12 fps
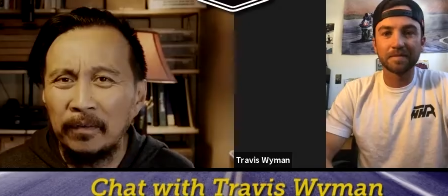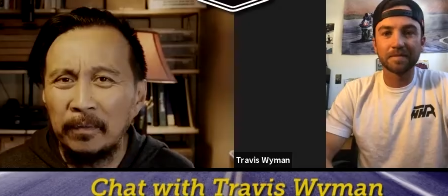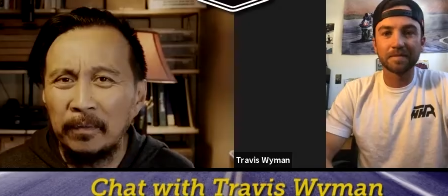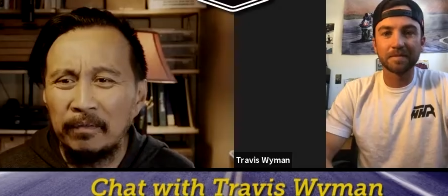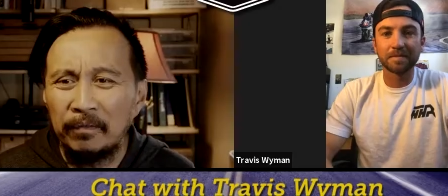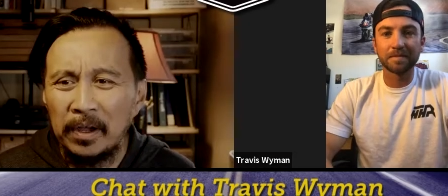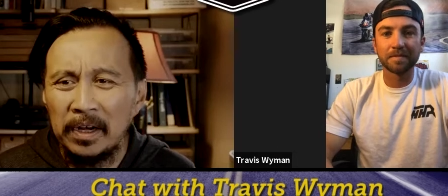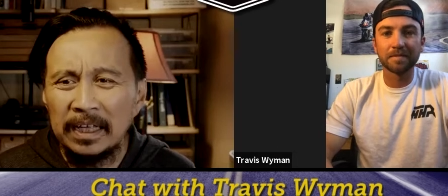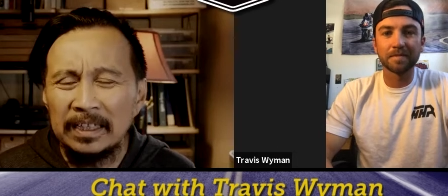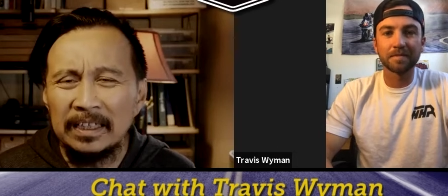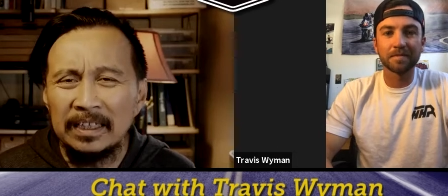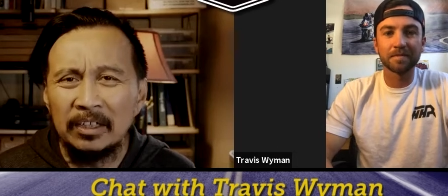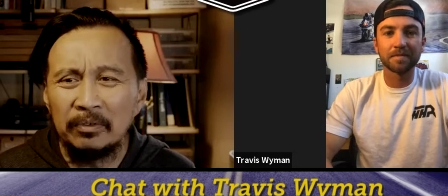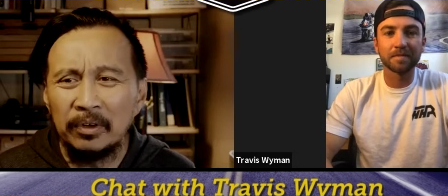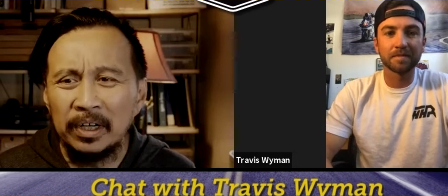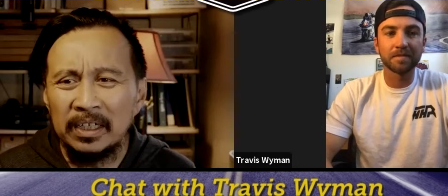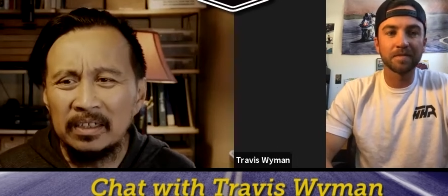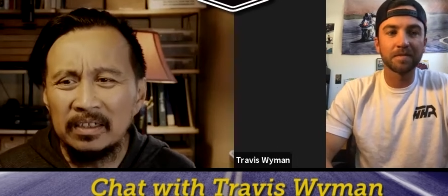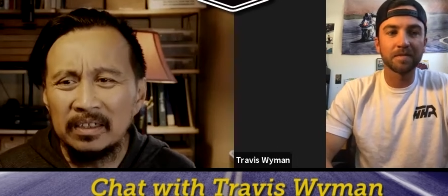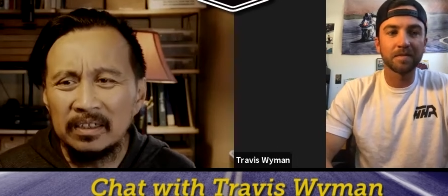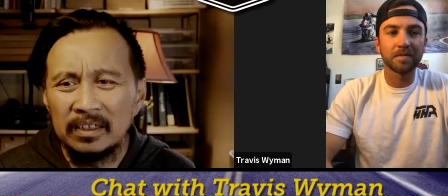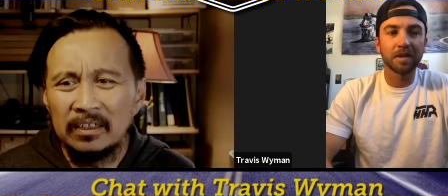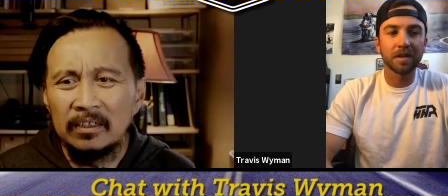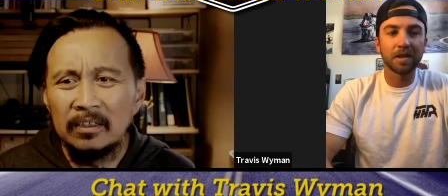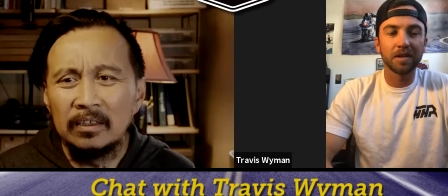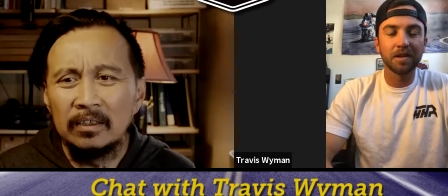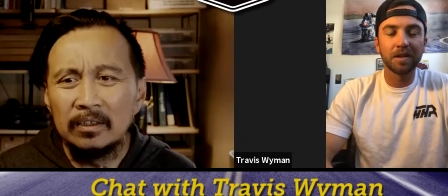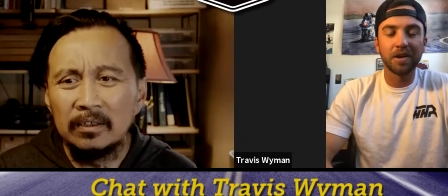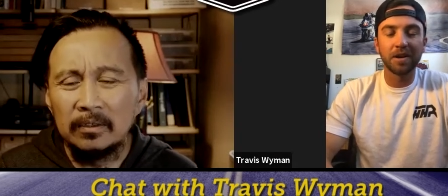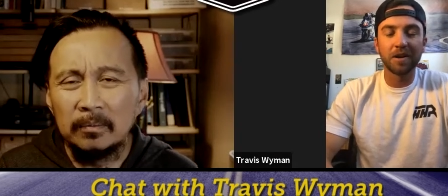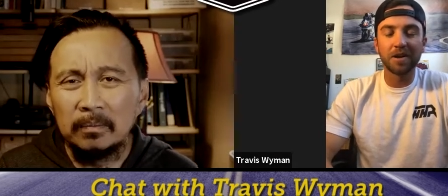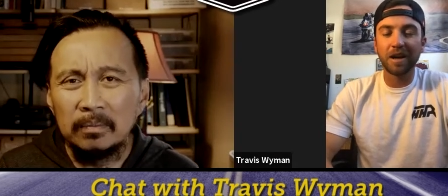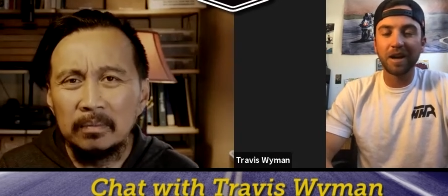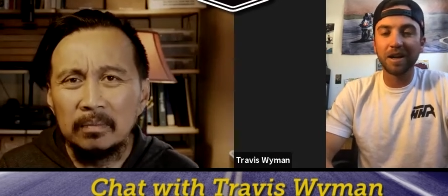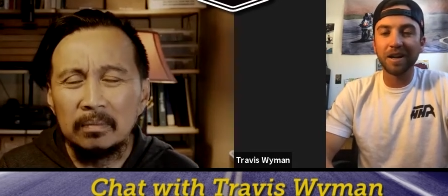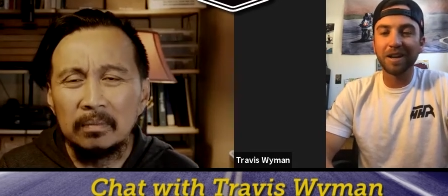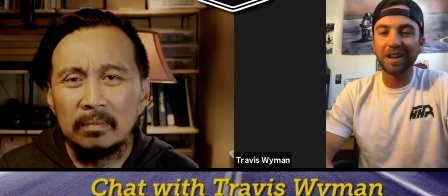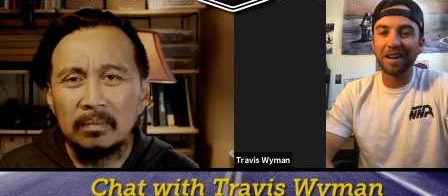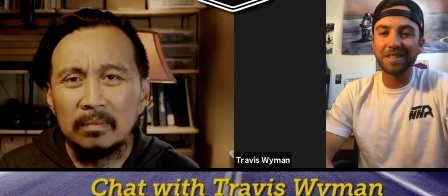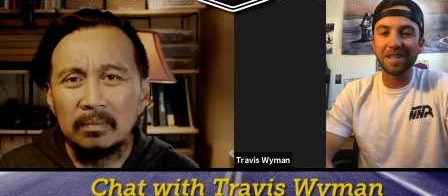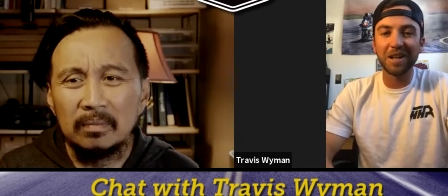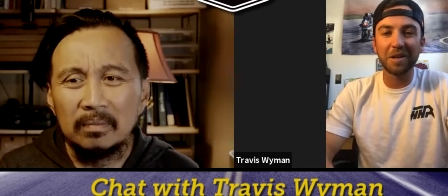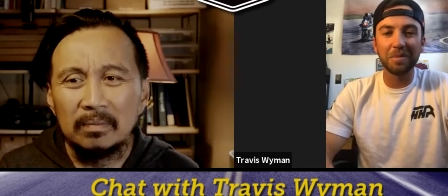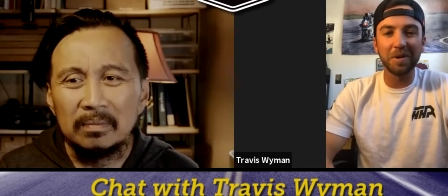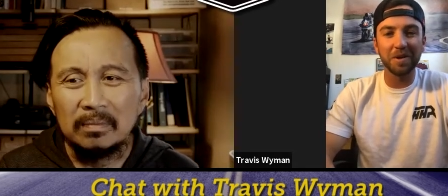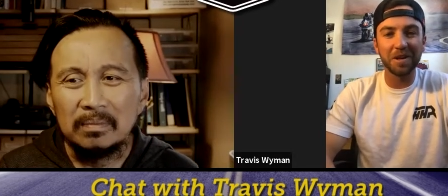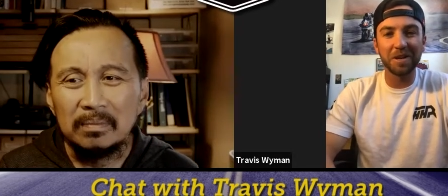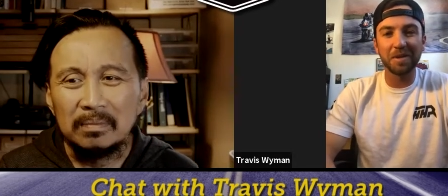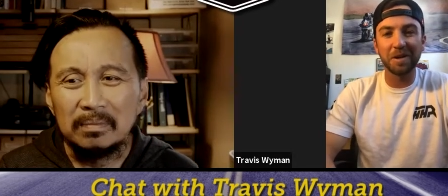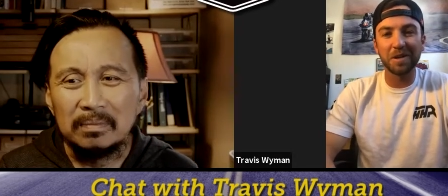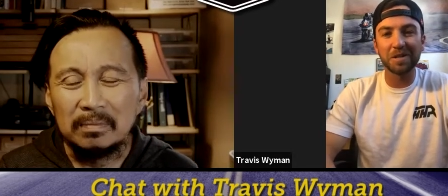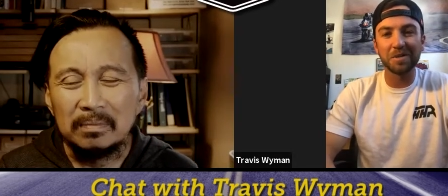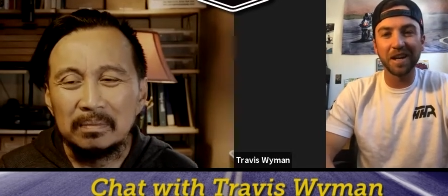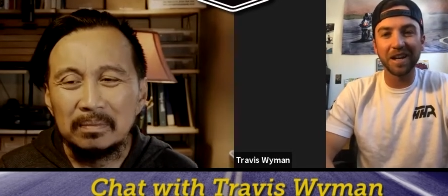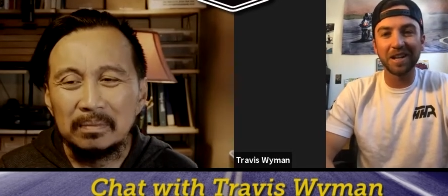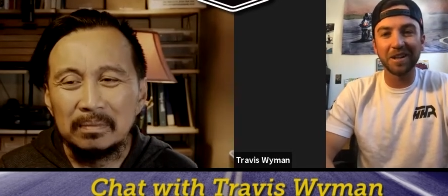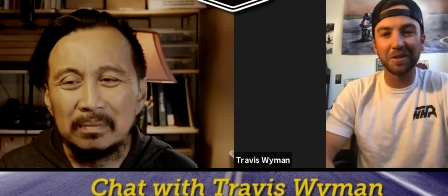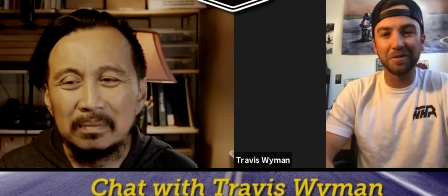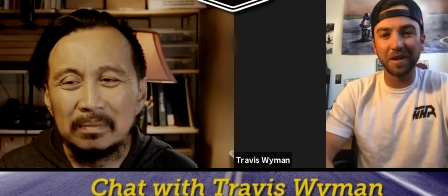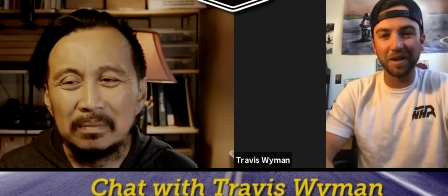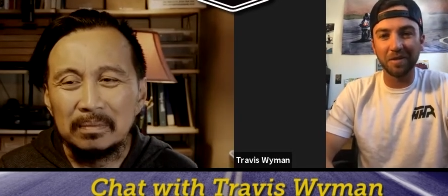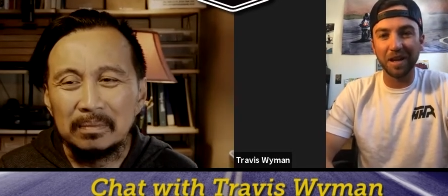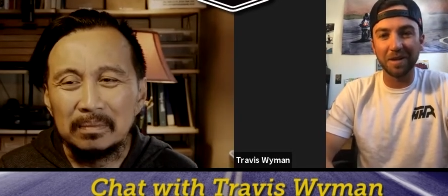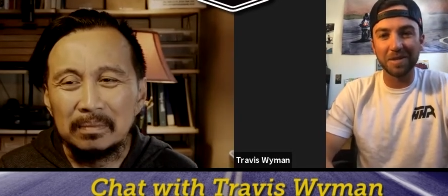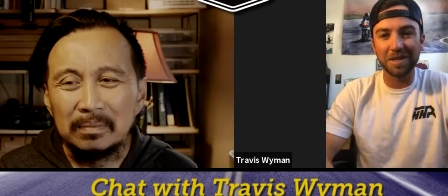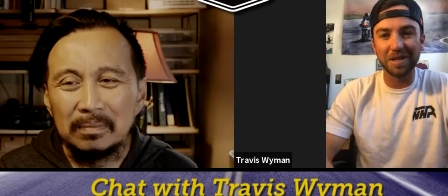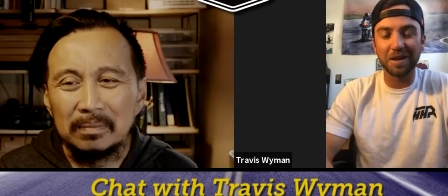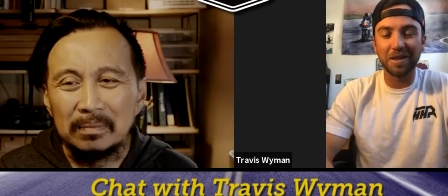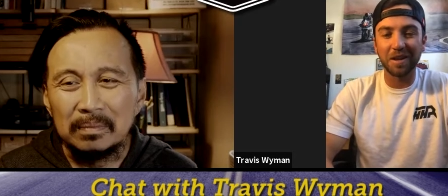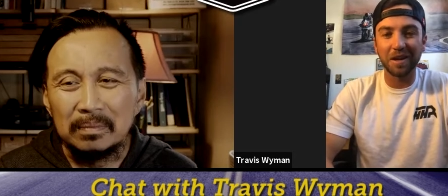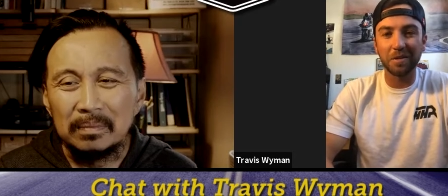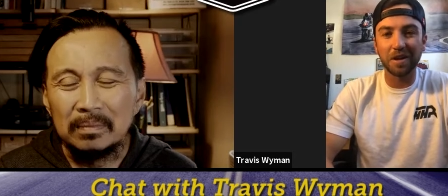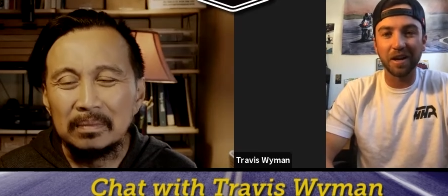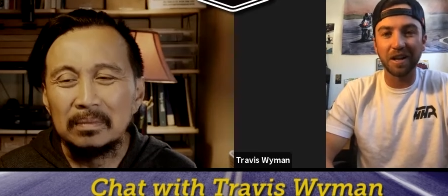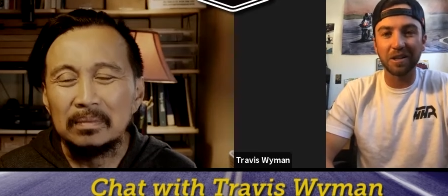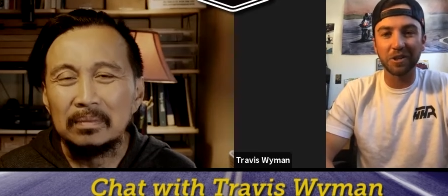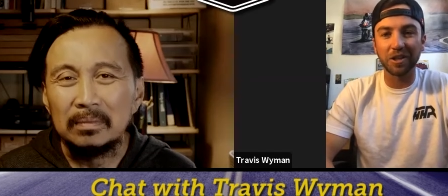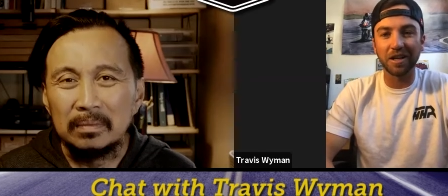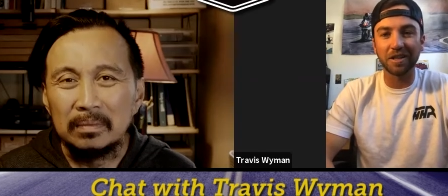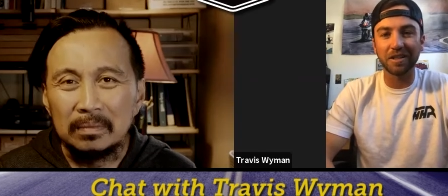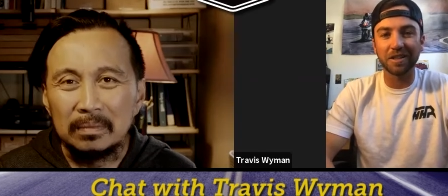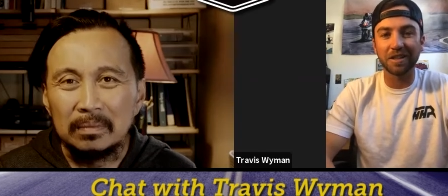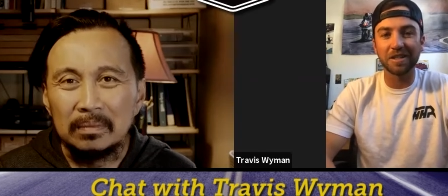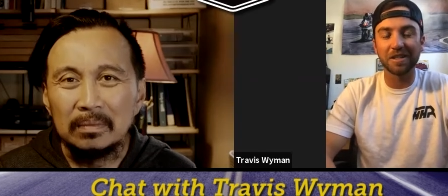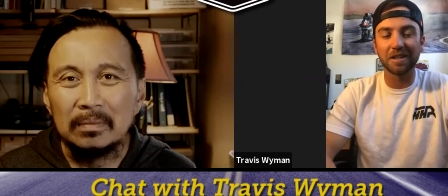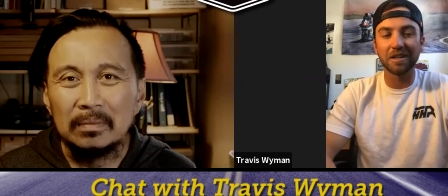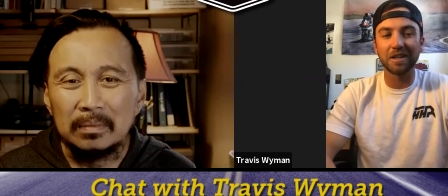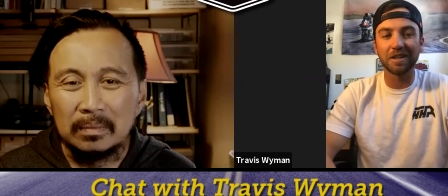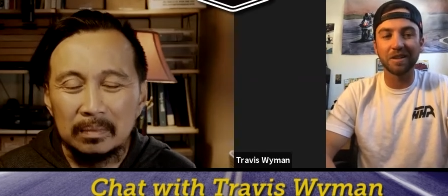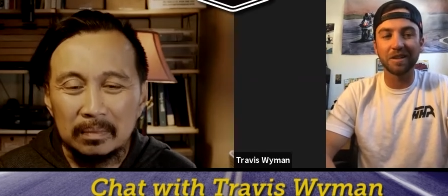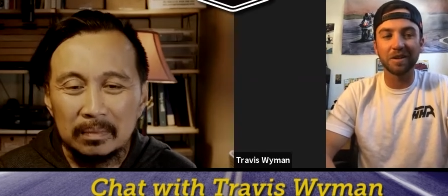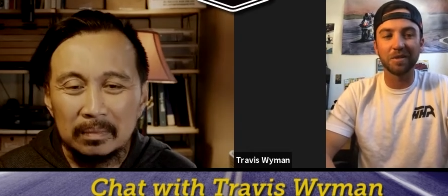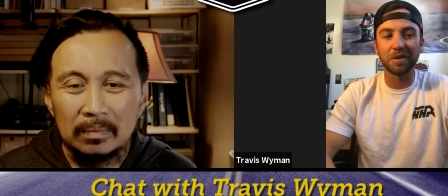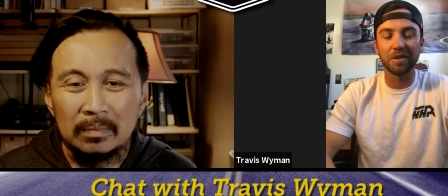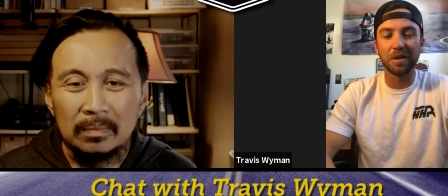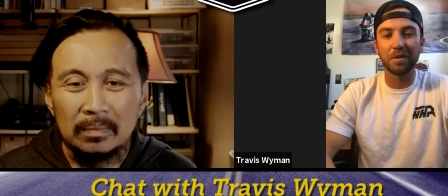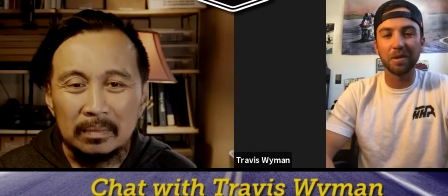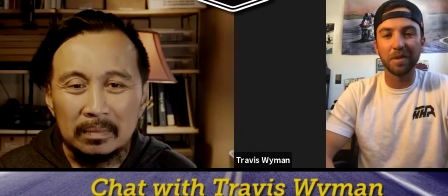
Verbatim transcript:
Speaker 1: the front at the end, right?
Speaker 2: No, I, I said on the podium, I wish we had another five laps because I think I would have had a shot because uh, we were able